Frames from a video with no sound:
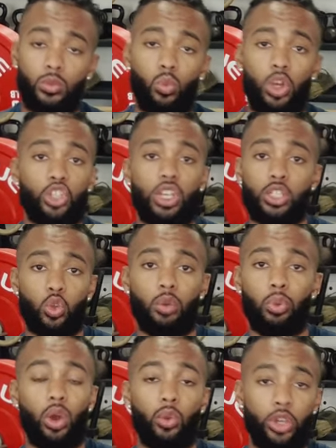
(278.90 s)
Once you get to a
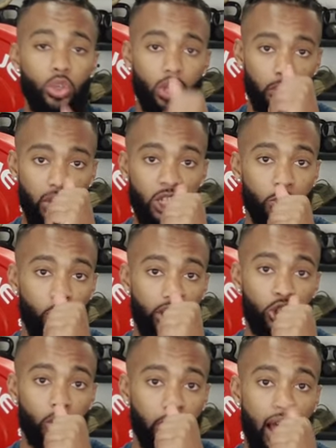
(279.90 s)
point where you can bench
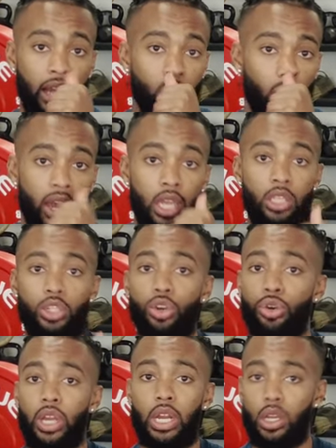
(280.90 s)
press your body weight,
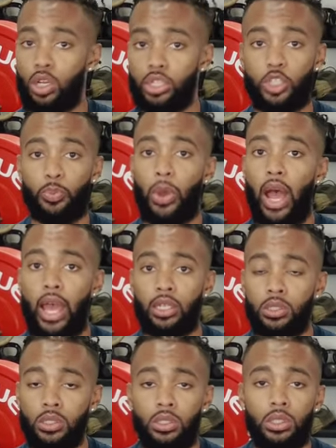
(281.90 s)
you're in a good spot.
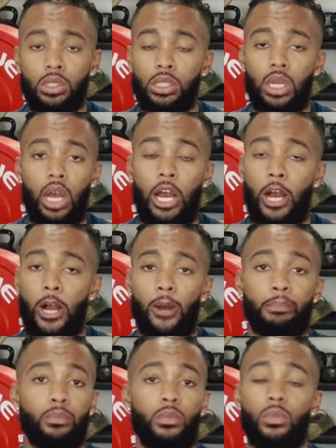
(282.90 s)

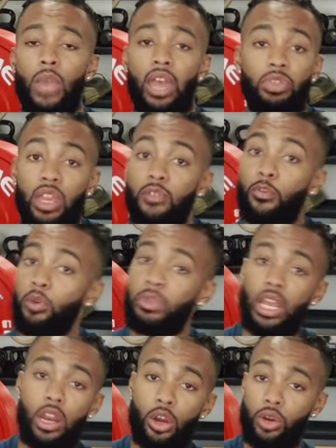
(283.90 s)
Um, and then from
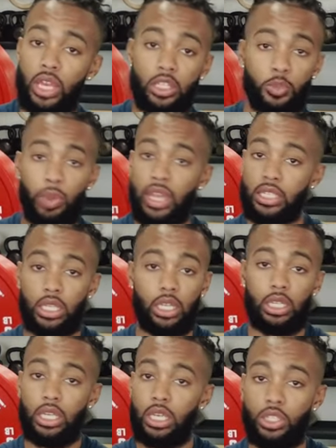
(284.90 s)
there, it's
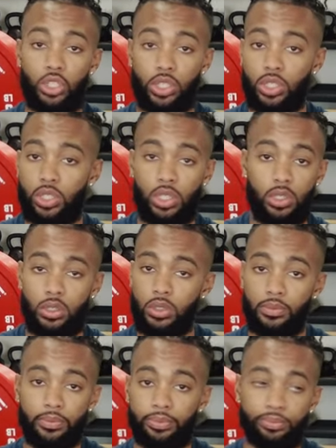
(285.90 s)
basically just the
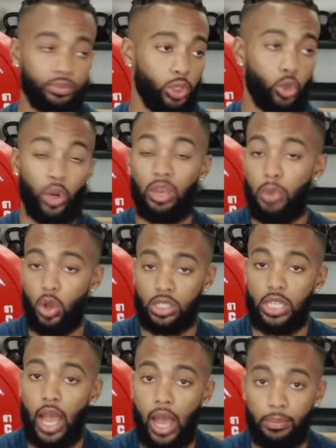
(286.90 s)
cream
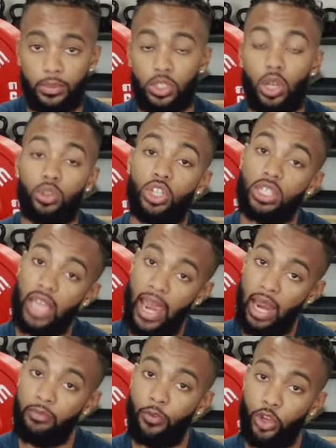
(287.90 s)
on top. So just
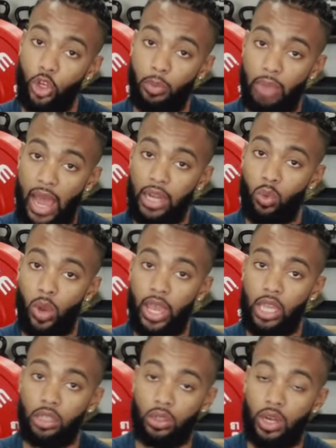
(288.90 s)
aim for your body
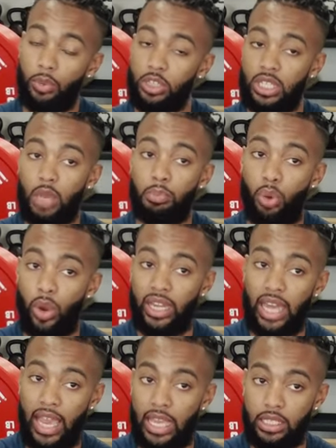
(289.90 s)
weight, or I would say
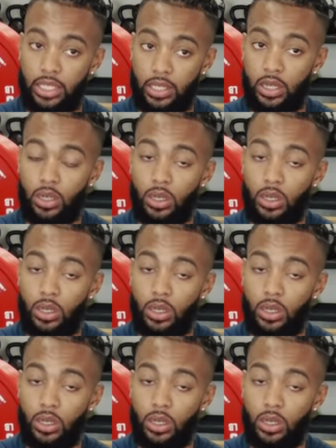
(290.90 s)
0.8